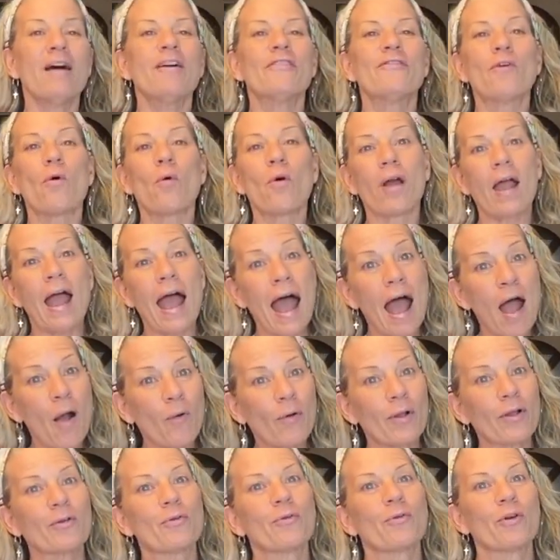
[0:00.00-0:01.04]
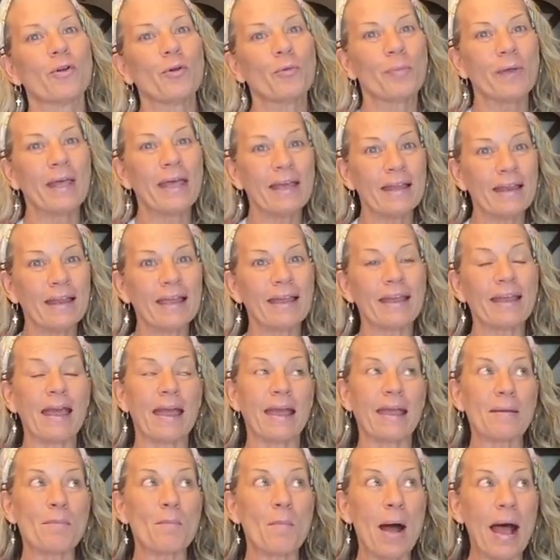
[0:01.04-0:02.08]
for our group hitting
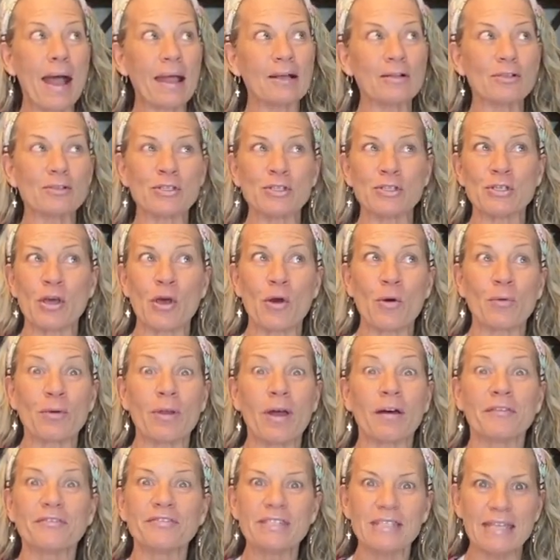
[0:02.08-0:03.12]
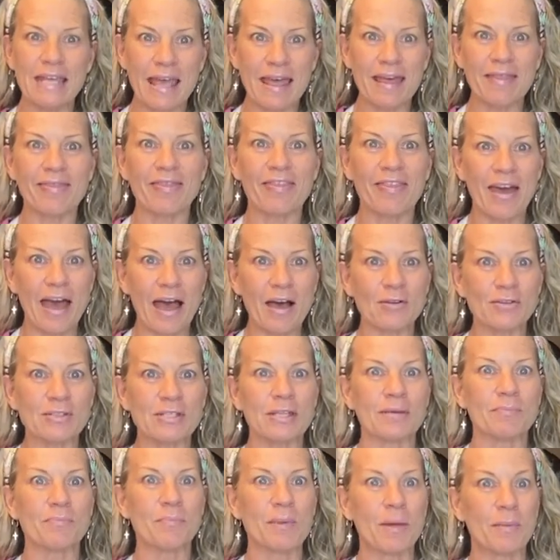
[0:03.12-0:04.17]
a milestone of
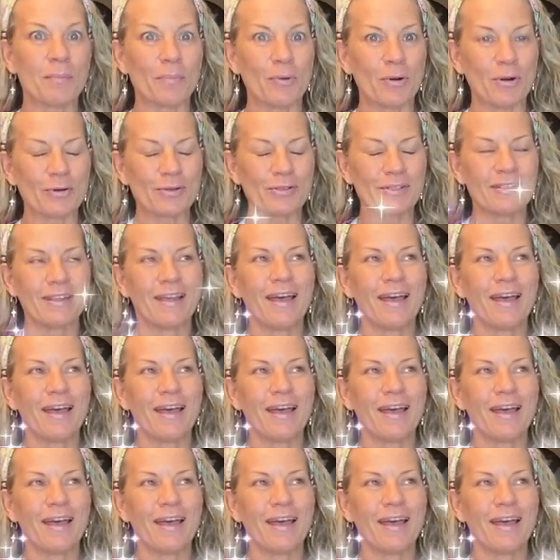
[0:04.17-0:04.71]
10,000 members.